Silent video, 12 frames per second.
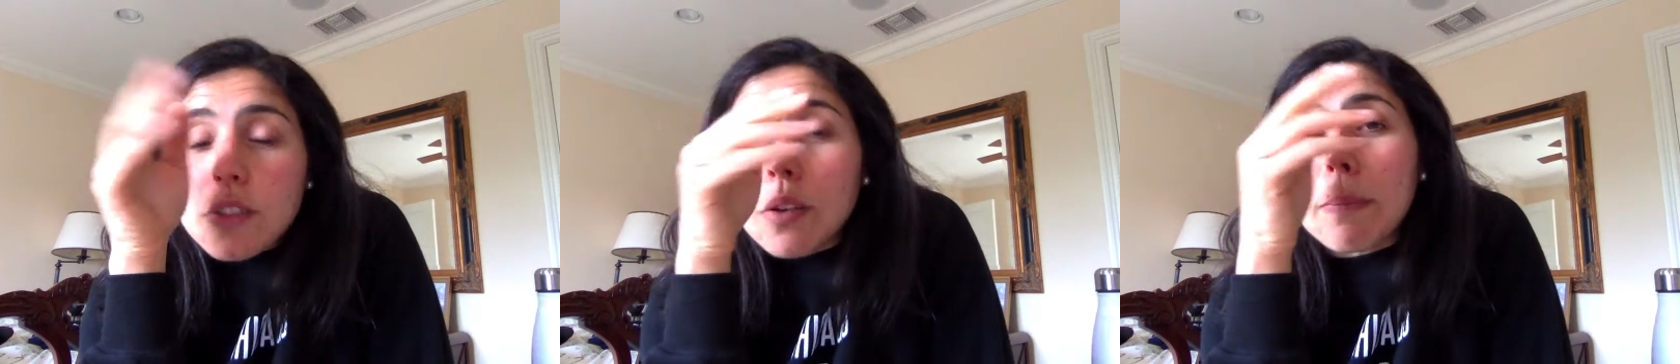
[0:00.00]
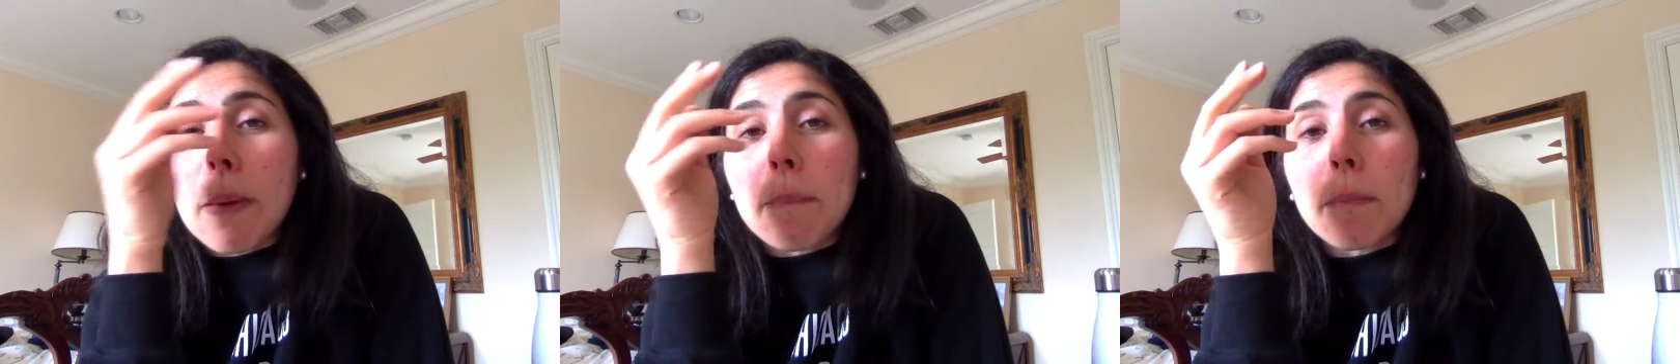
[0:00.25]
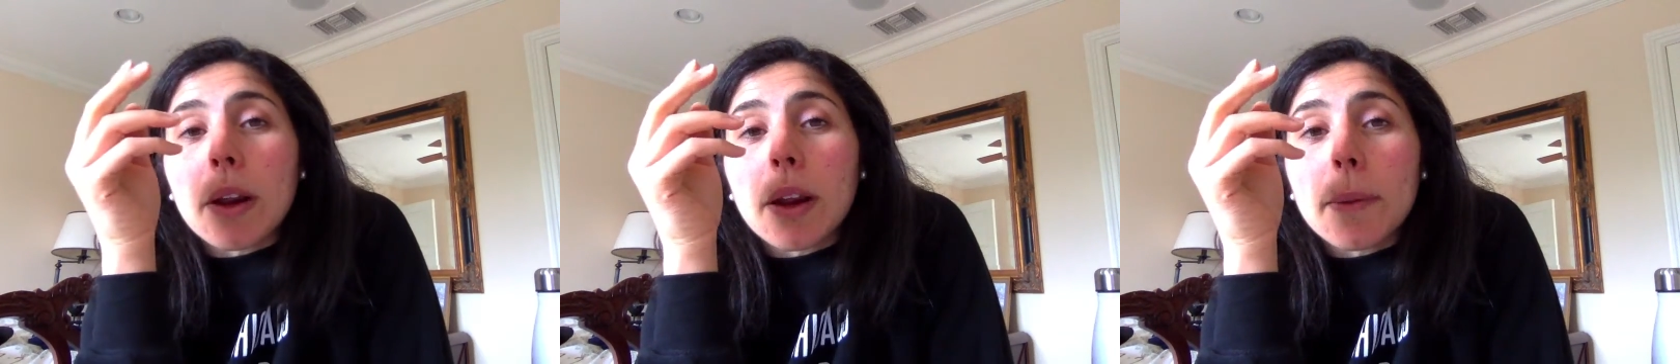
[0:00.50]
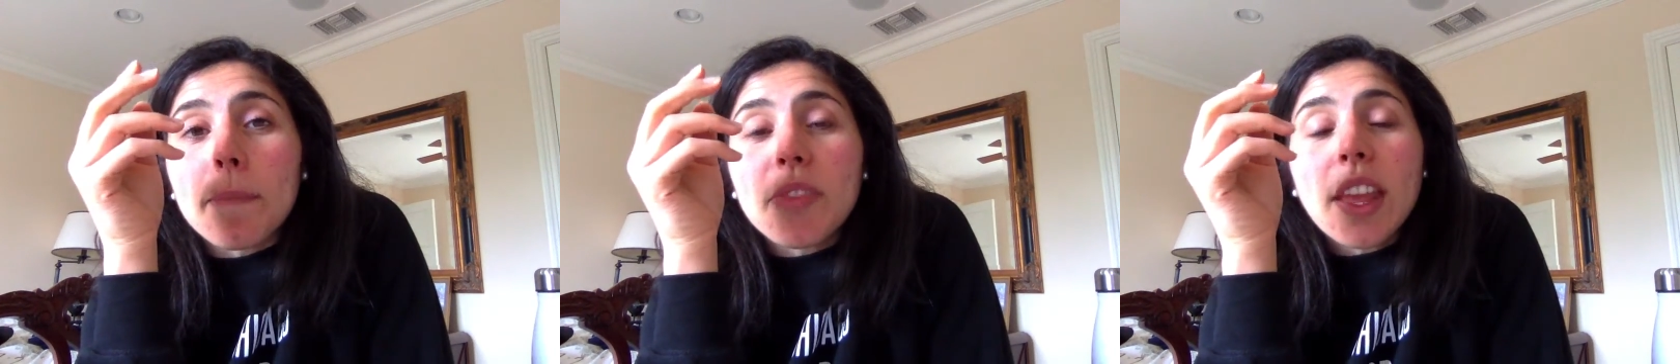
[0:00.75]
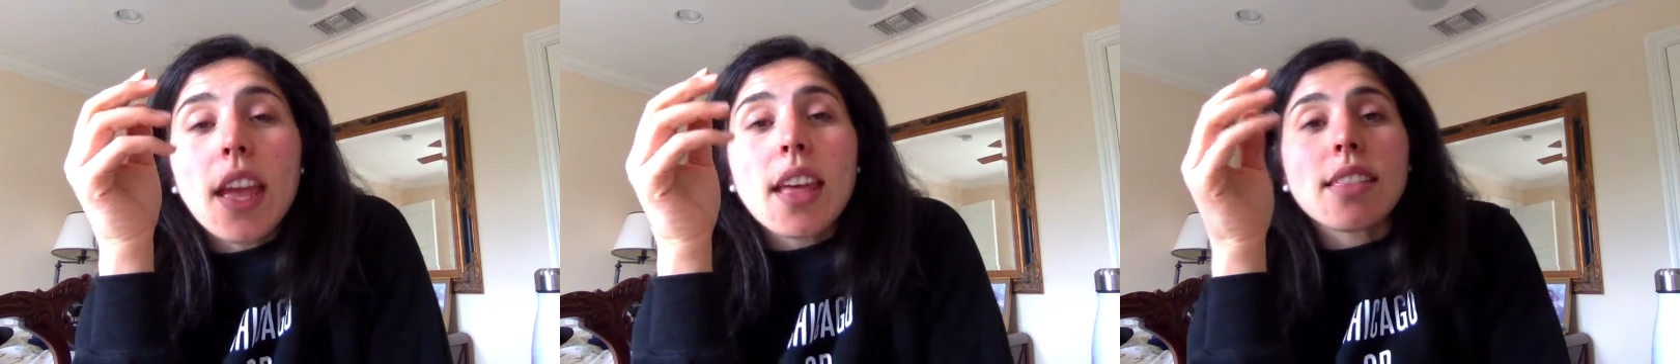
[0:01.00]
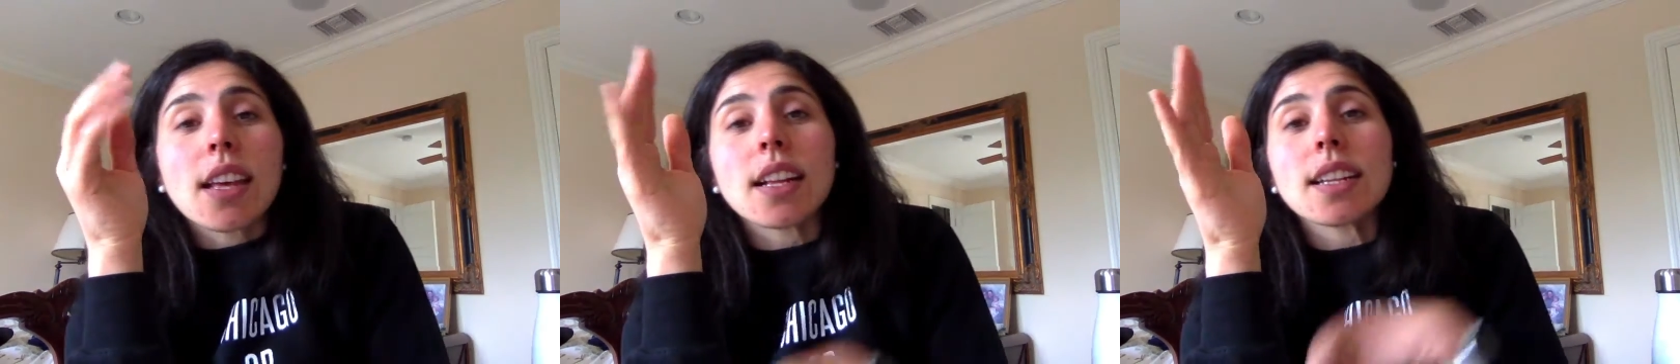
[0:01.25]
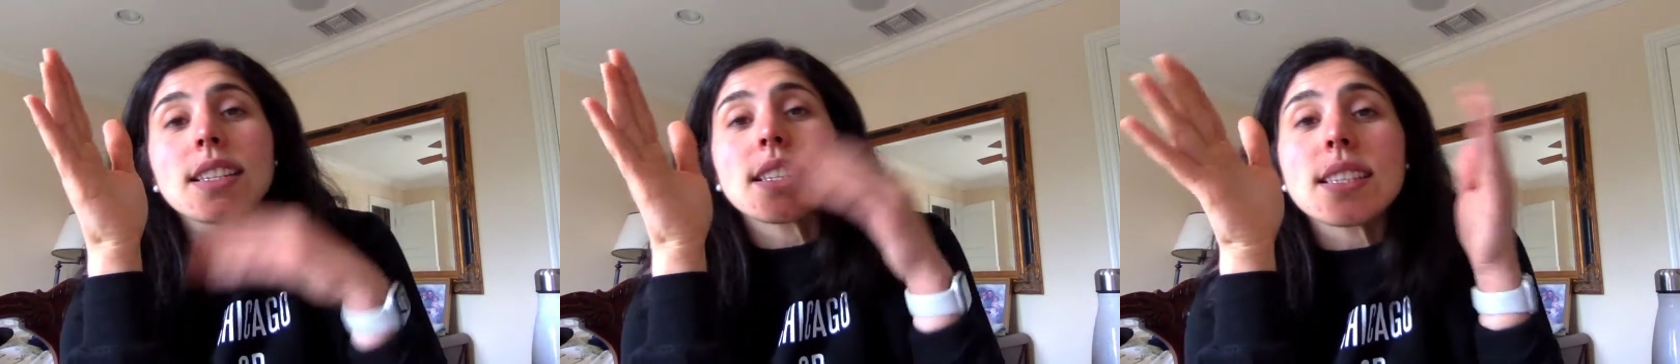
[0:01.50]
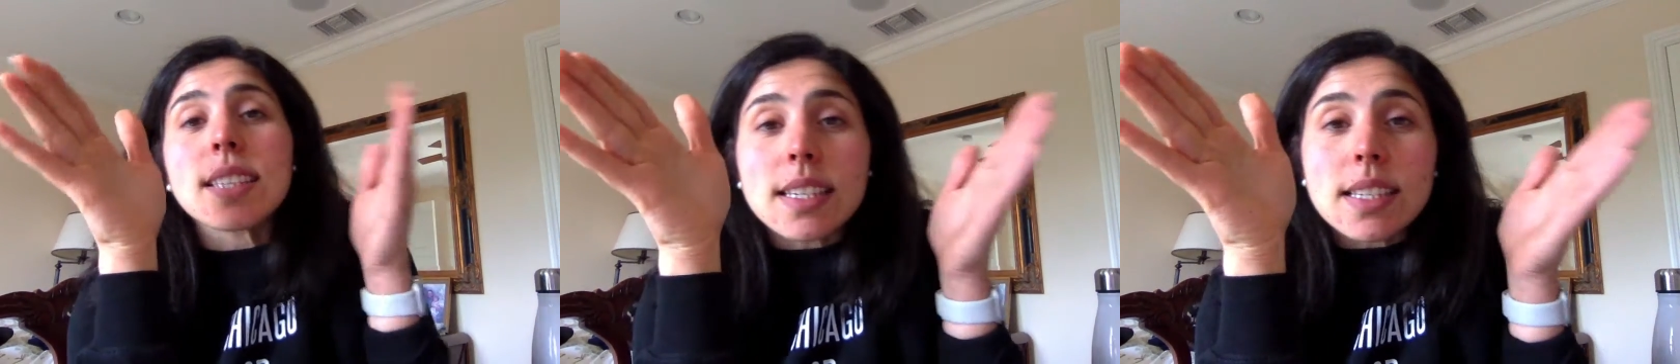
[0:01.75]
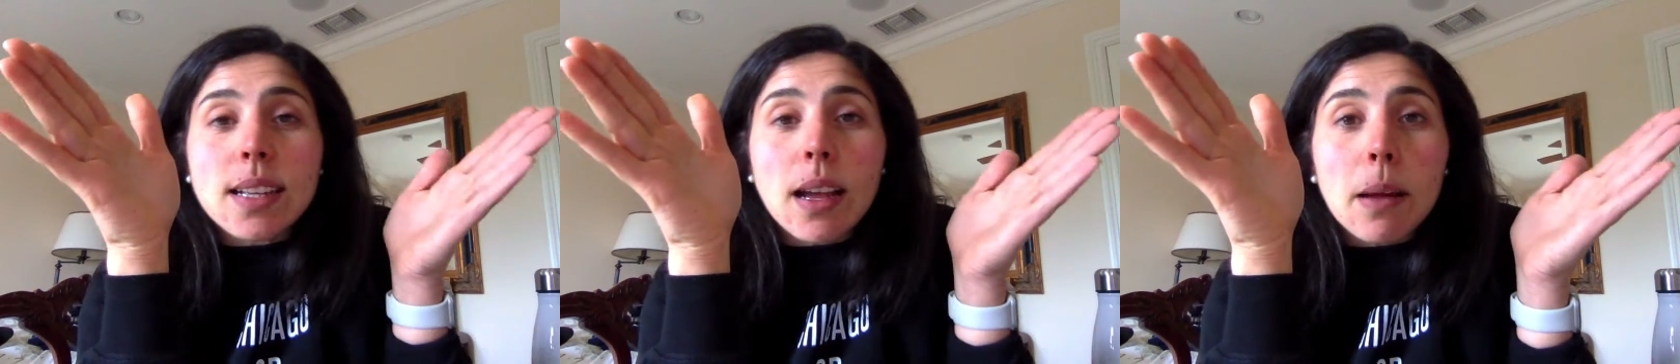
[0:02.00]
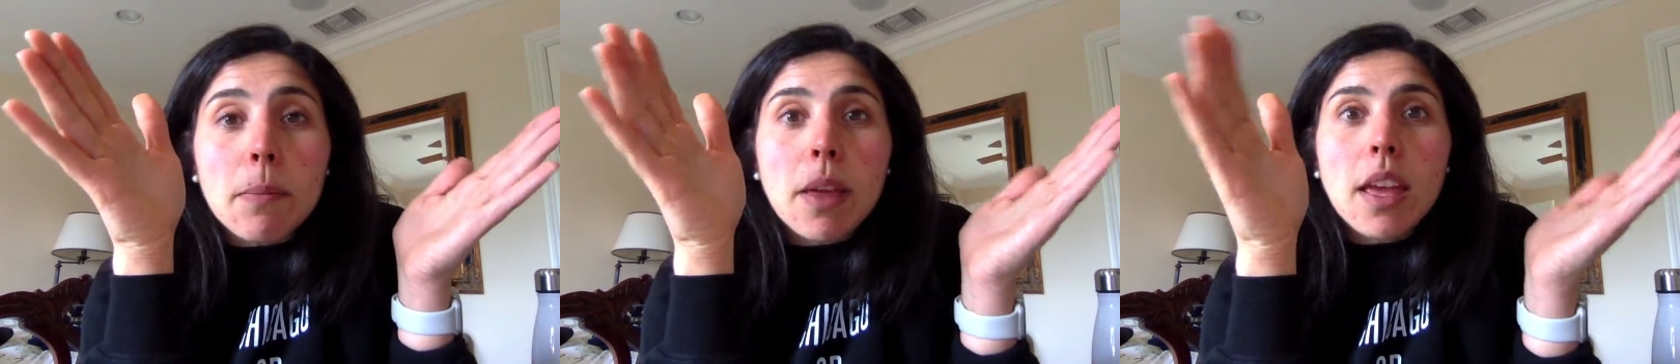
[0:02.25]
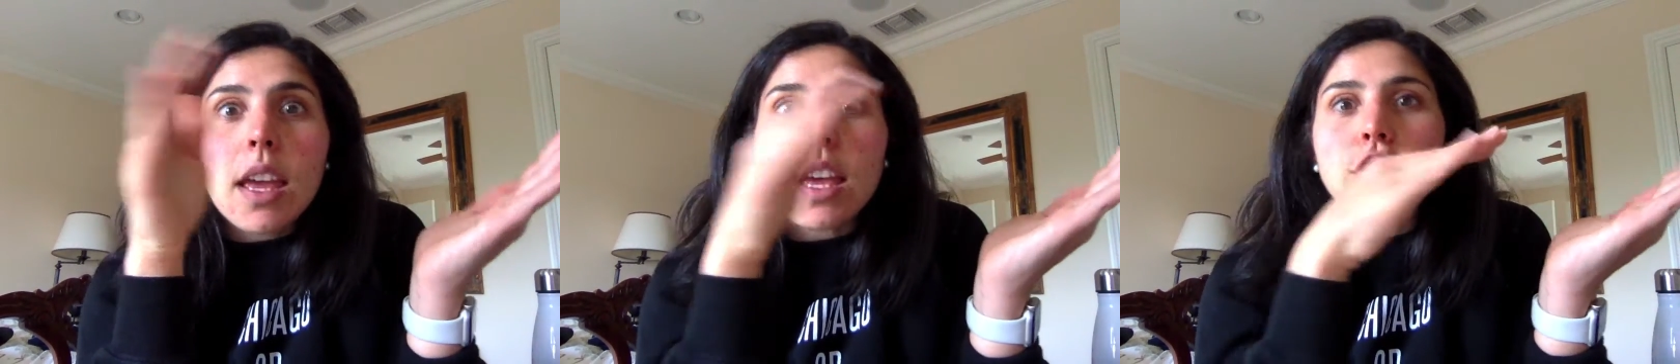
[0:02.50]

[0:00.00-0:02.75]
Remember that a system